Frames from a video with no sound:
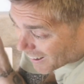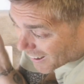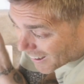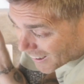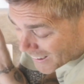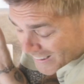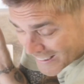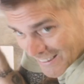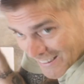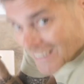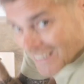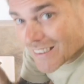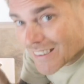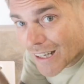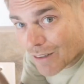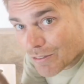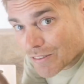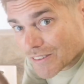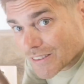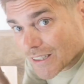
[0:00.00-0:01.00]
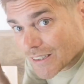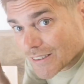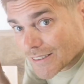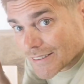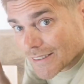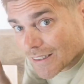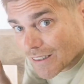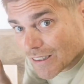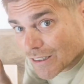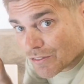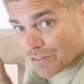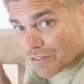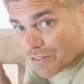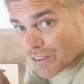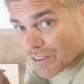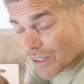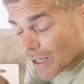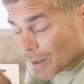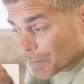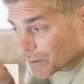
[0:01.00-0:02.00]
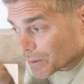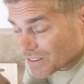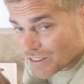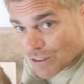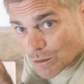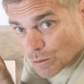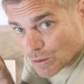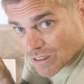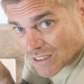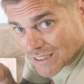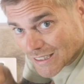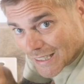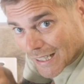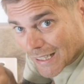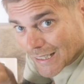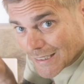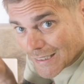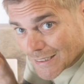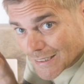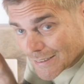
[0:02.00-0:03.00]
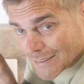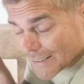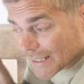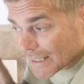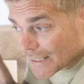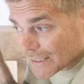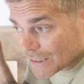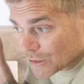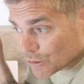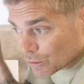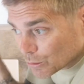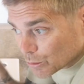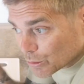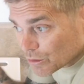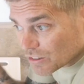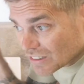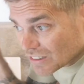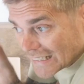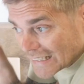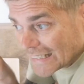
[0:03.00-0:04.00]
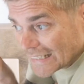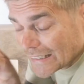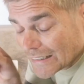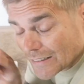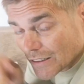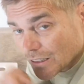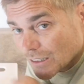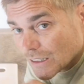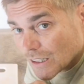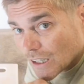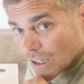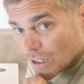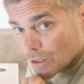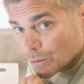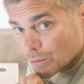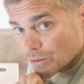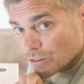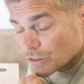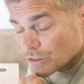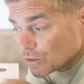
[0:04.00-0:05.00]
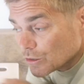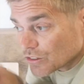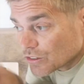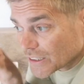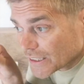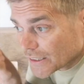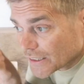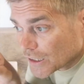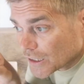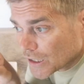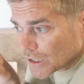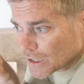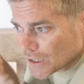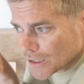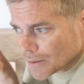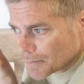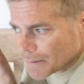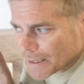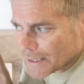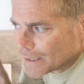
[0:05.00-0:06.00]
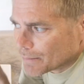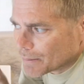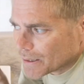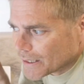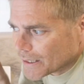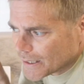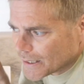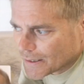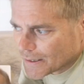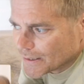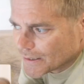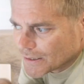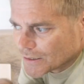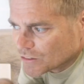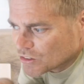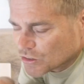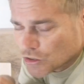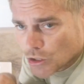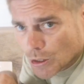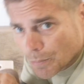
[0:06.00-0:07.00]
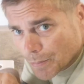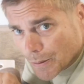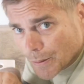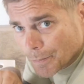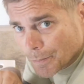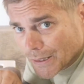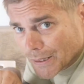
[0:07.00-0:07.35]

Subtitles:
I did have another knife up until today. You'll see that I was using it earlier, maybe to chop up